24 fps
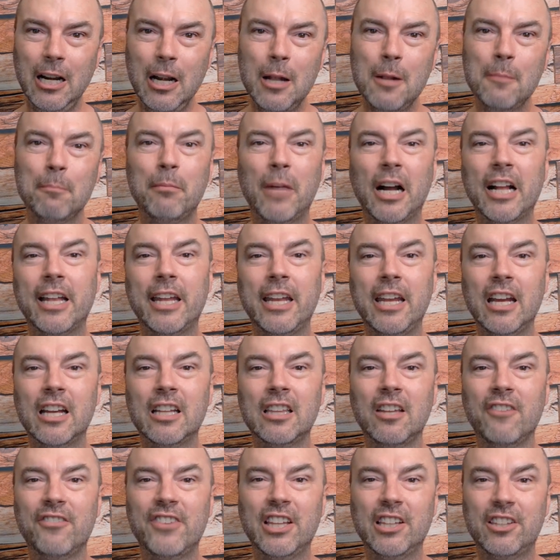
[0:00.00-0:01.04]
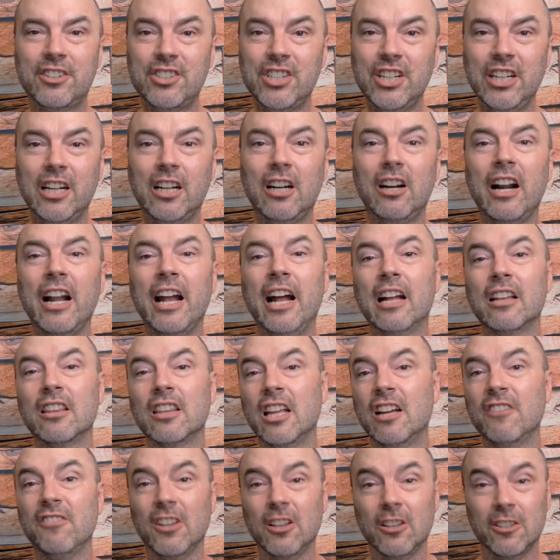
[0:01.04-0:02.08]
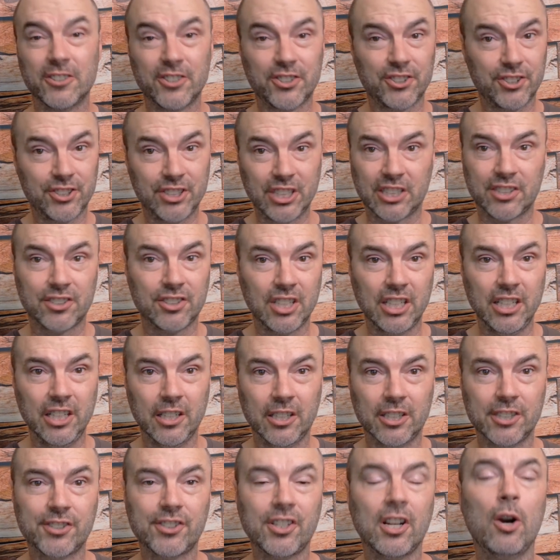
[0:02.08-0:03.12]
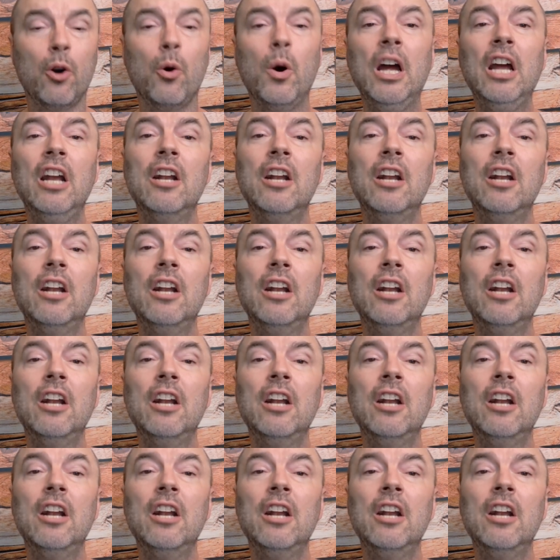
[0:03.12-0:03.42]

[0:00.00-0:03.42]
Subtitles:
By the end of the tier, at level 16 or so,